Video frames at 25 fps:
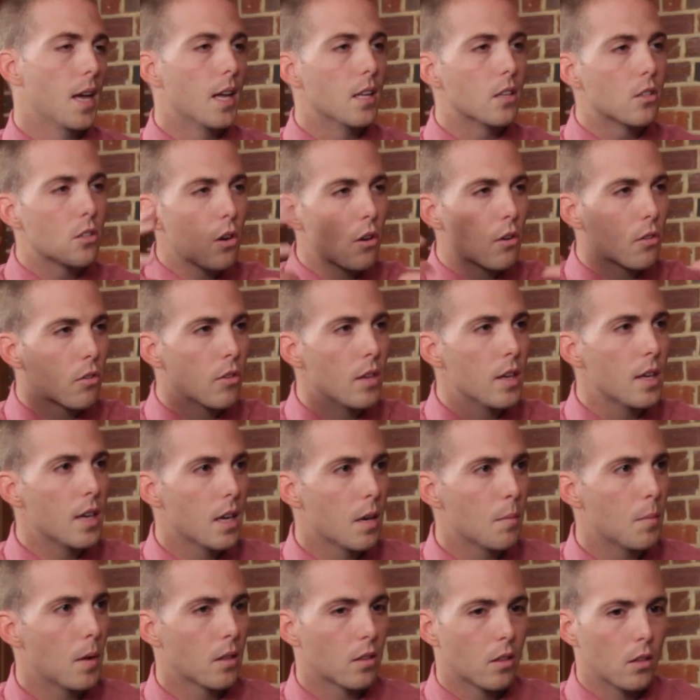And start
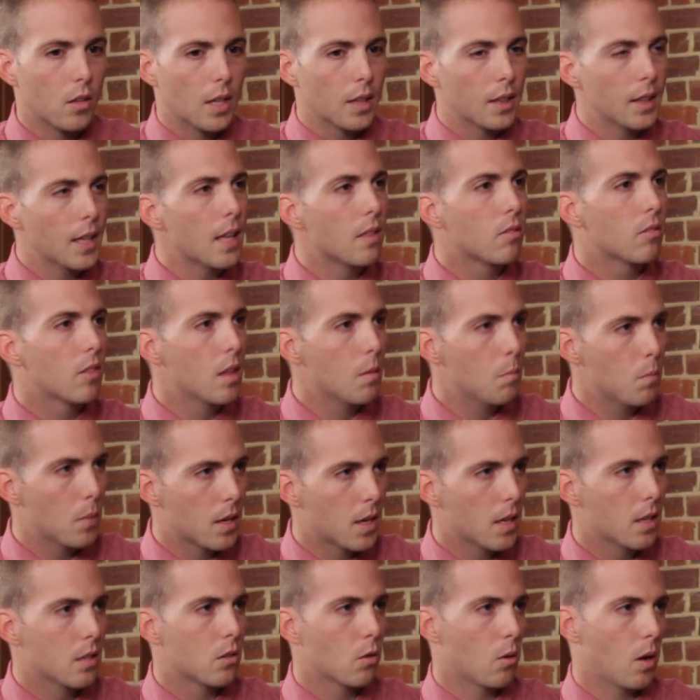thinking about that and let them
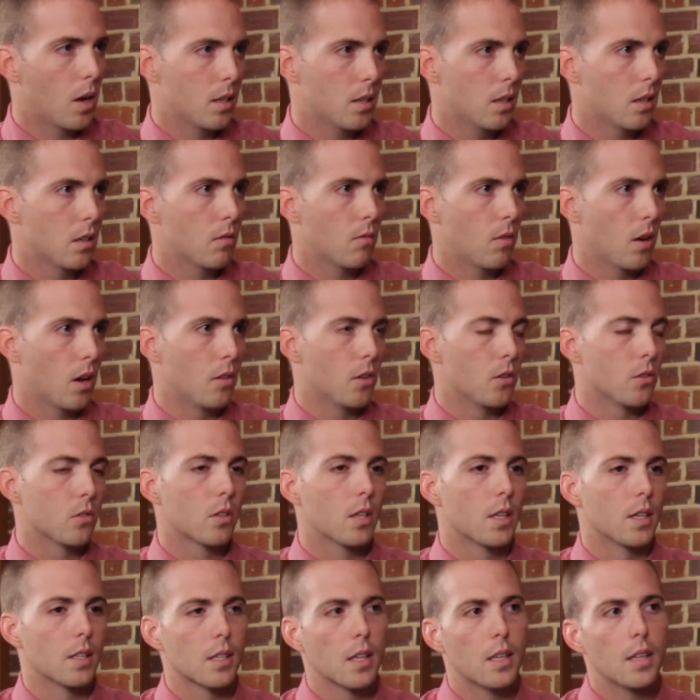begin to identify those
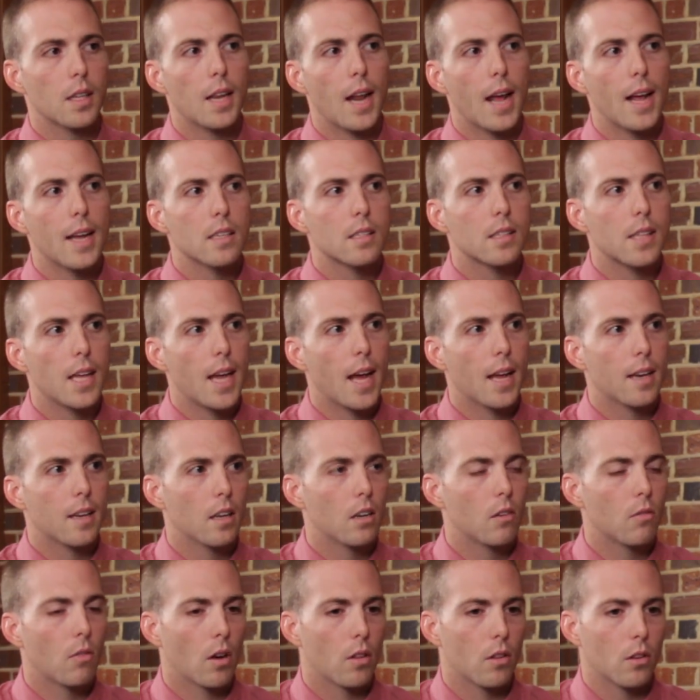things. And then as they
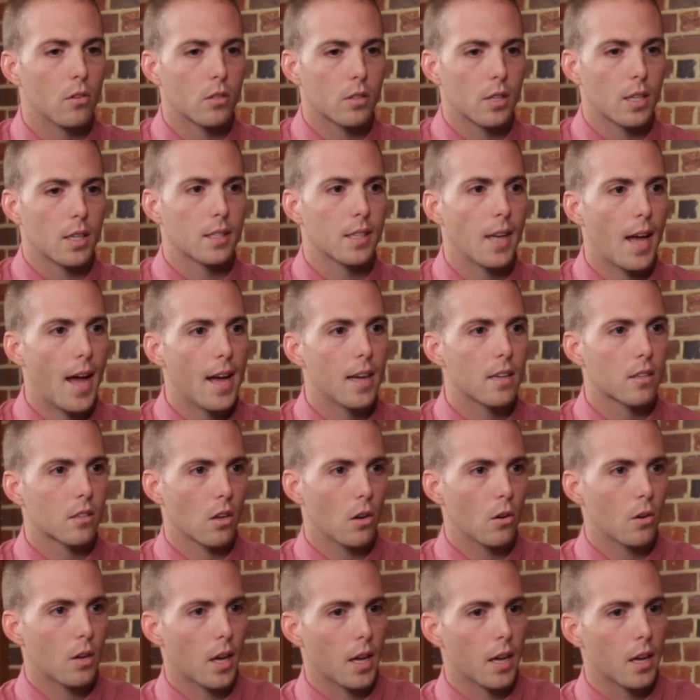identify those things,
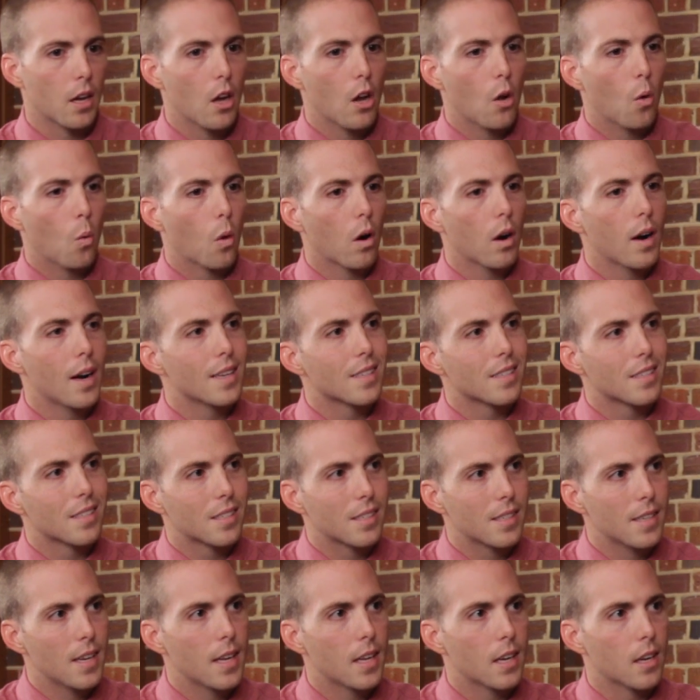ask, okay, where has
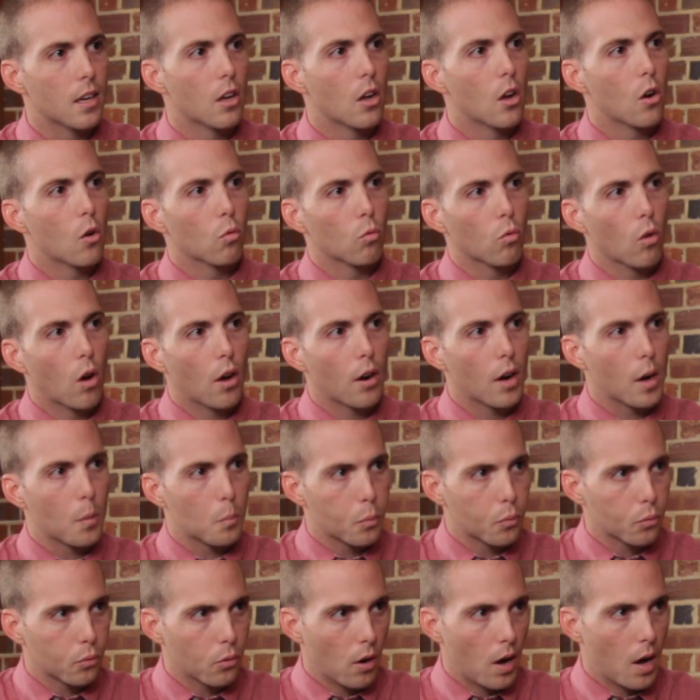sin wrought a
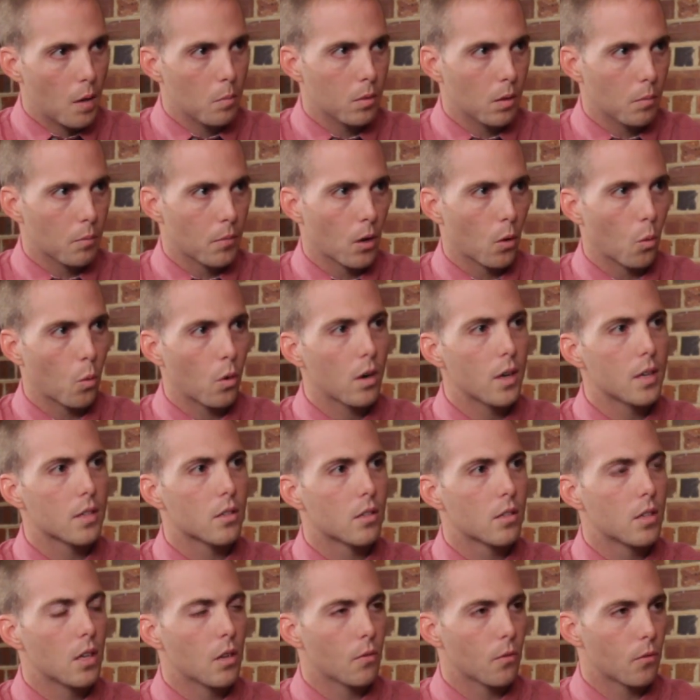problem there? Where
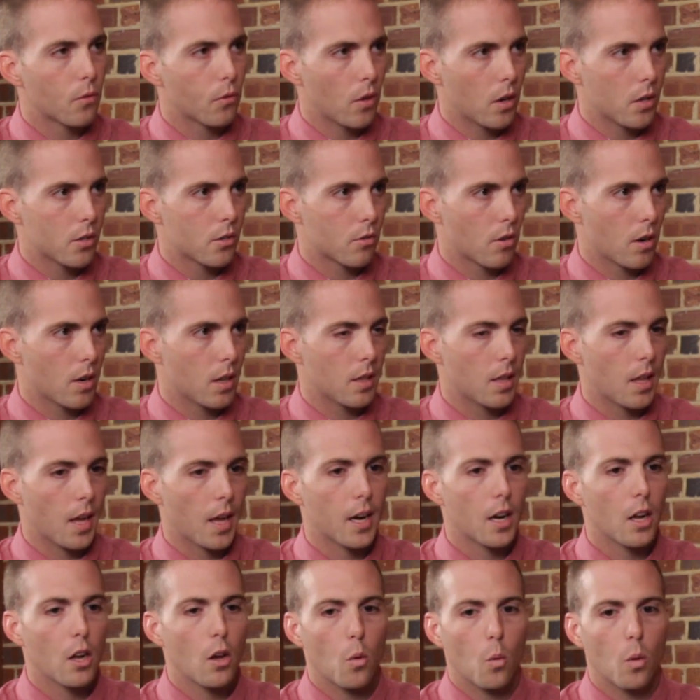has sin frustrated
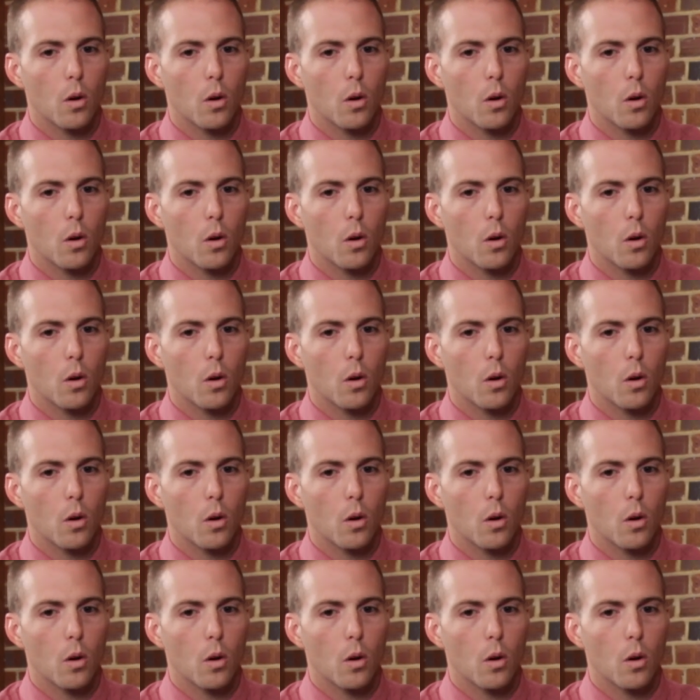that?